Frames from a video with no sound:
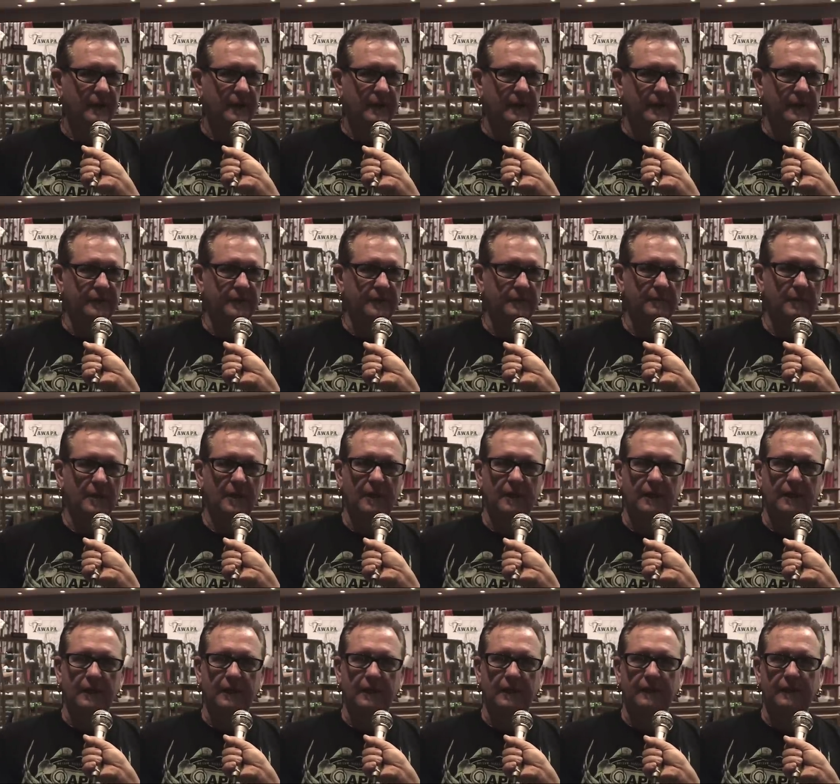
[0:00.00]
it's a
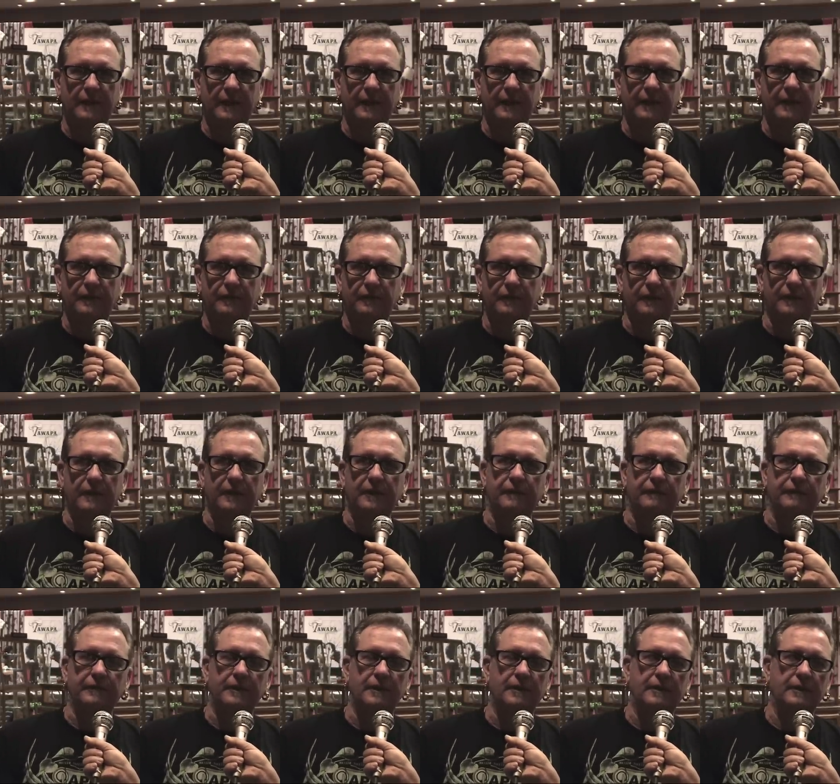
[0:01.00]
marketing thing, sort
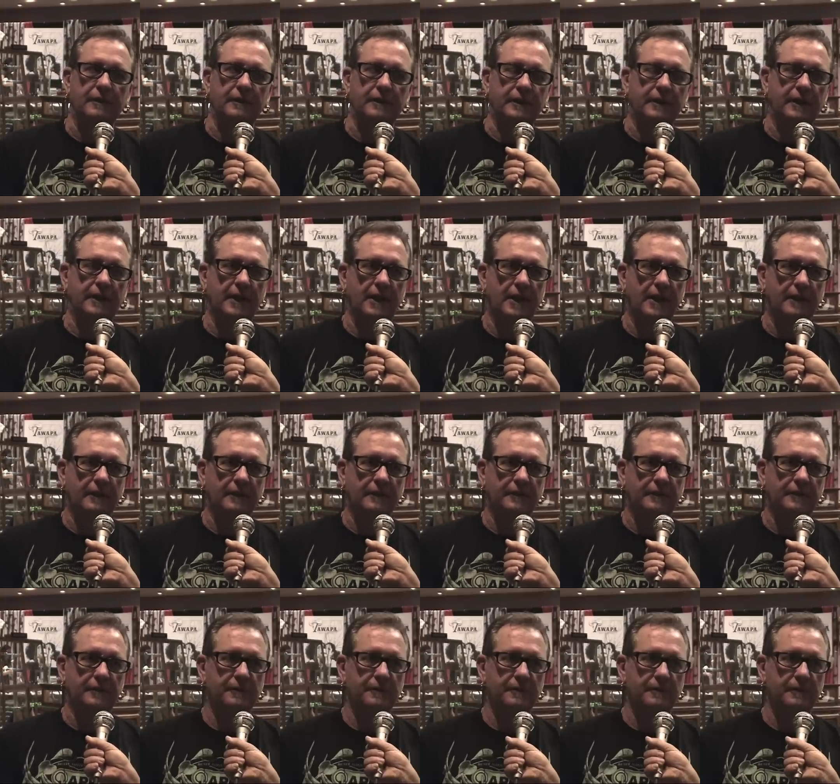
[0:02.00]
of. You got
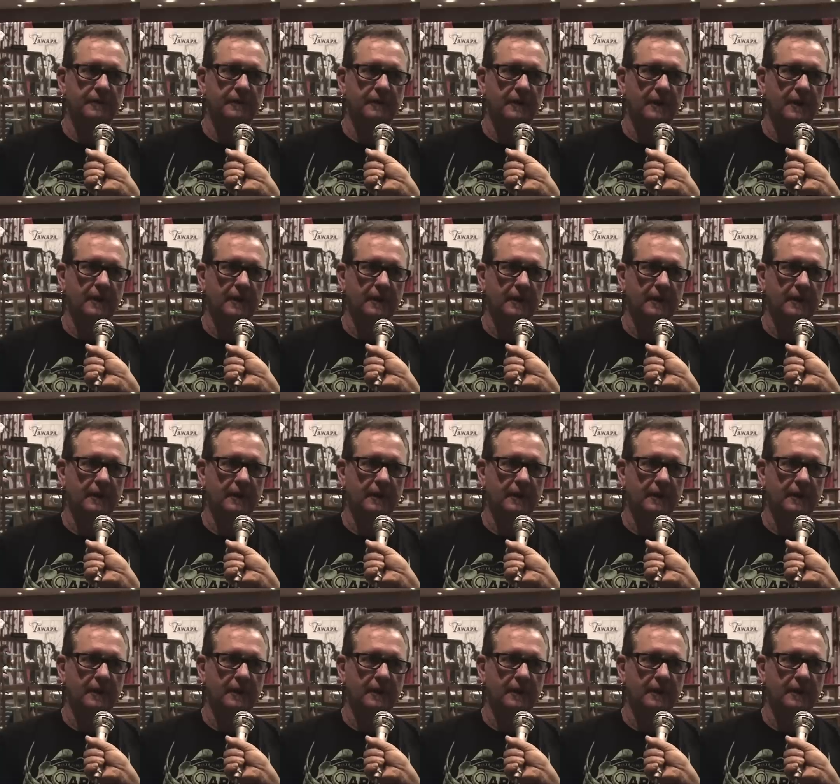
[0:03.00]
two